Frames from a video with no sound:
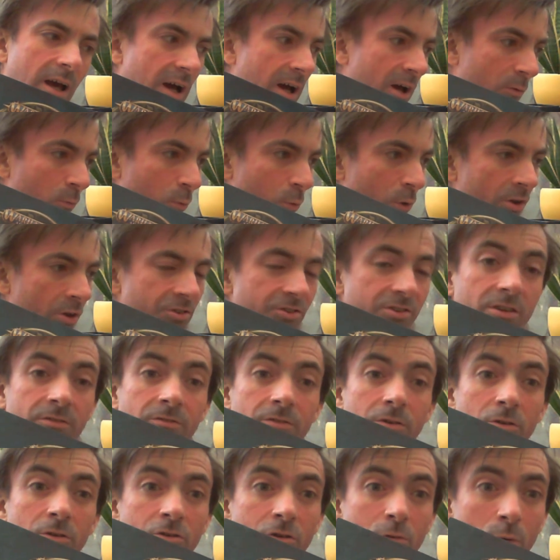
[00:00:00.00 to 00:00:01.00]
and ones in the
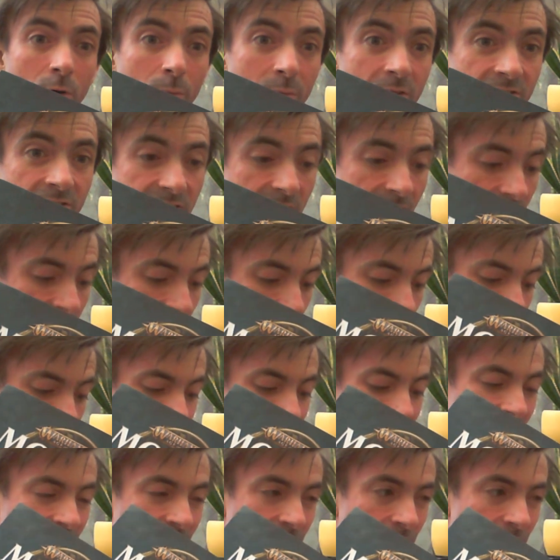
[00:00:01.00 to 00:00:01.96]
future will be $7.99.